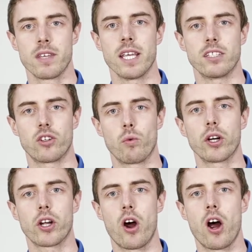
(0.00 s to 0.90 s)
is to
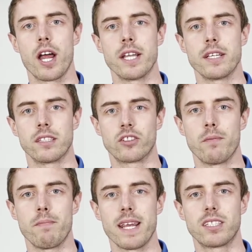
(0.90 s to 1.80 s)
work on
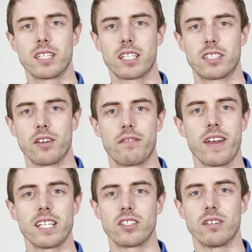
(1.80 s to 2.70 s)
some basic
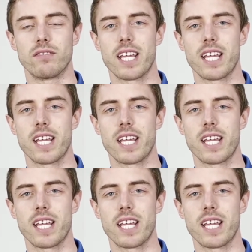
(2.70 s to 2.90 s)
defensive,